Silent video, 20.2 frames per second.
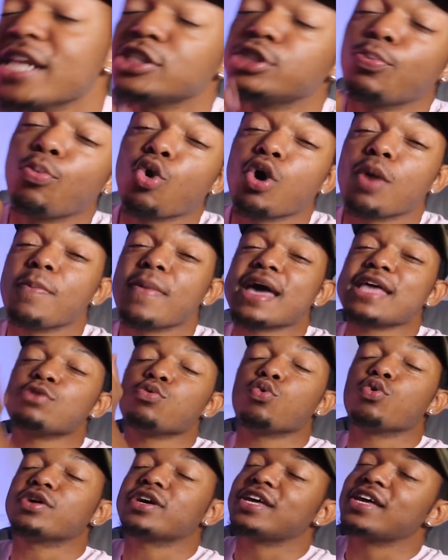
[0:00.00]
It's your boy
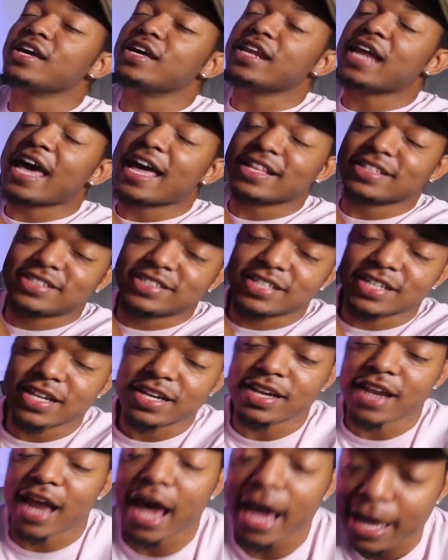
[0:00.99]
Manuel Keen, and
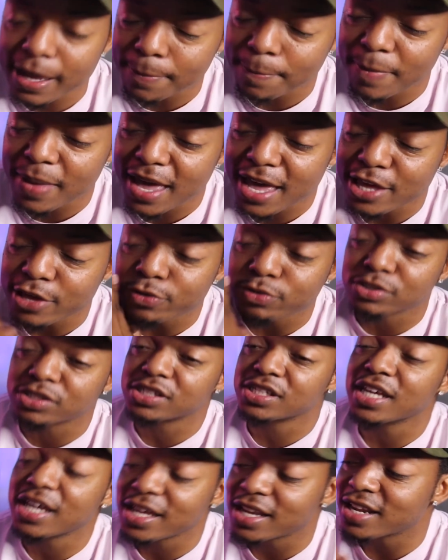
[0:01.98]
tonight, man, you
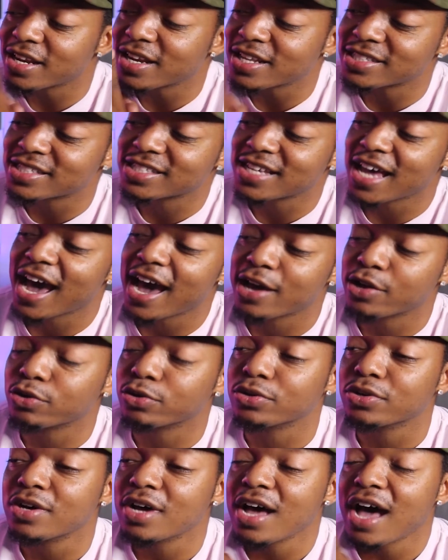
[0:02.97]
see it in the
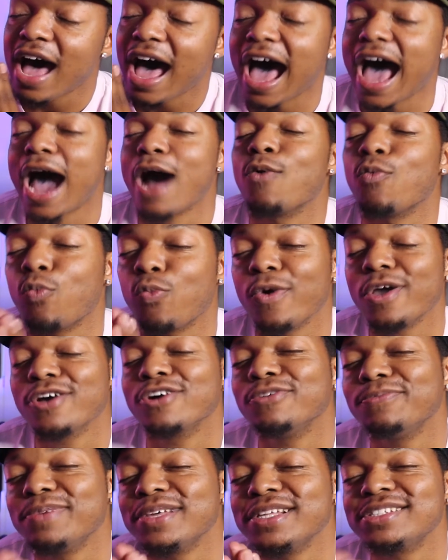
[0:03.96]
title, I
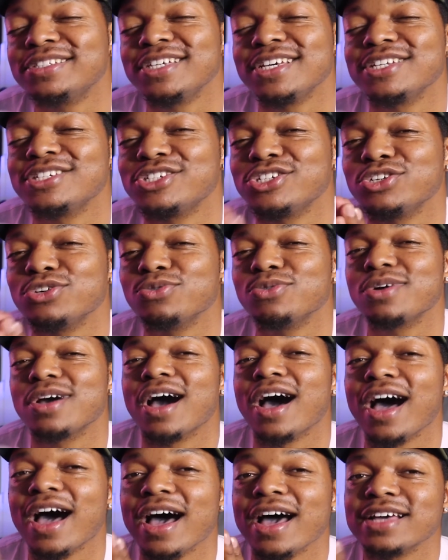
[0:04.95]
will be teaching you
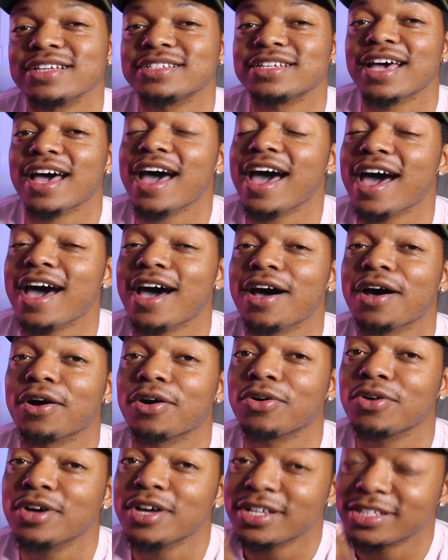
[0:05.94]
guys
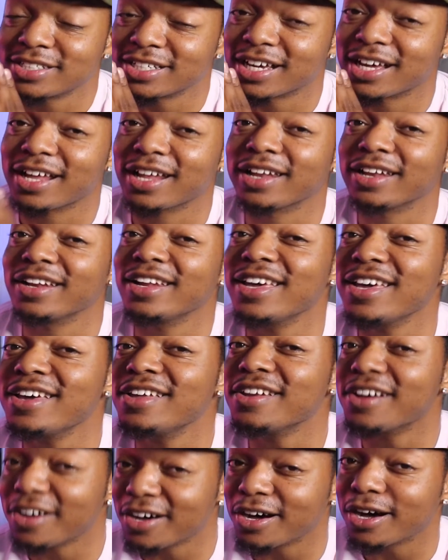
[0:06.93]
how to
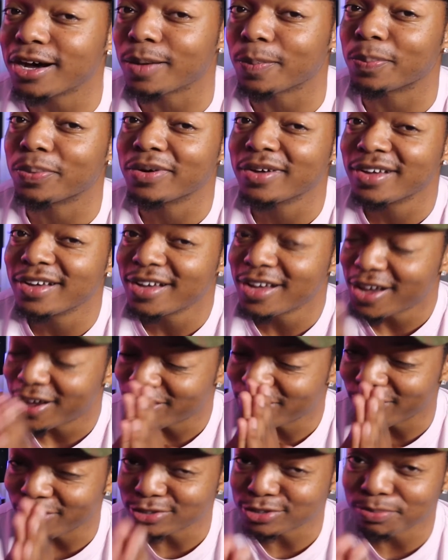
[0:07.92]
clean up
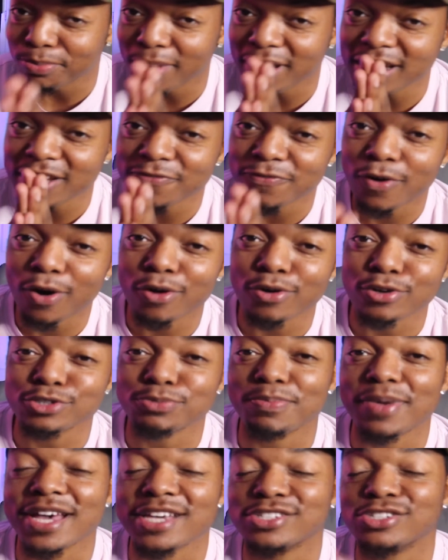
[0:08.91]
those muddy vocals,
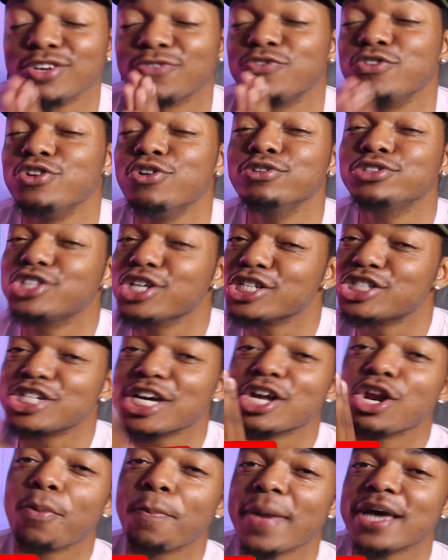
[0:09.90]
man. So if you're new to the
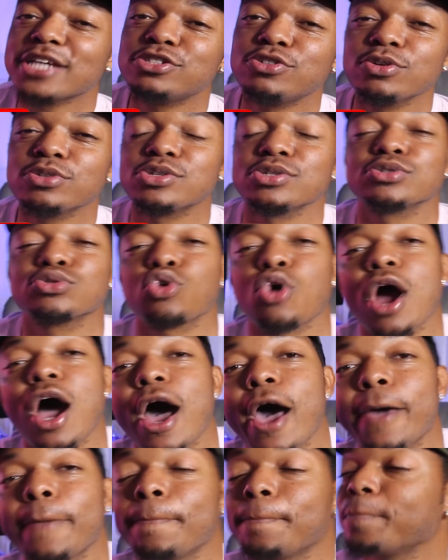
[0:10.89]
channel, make sure you
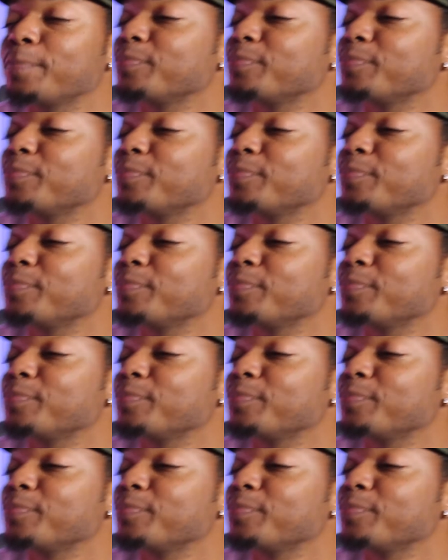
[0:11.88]
subscribe,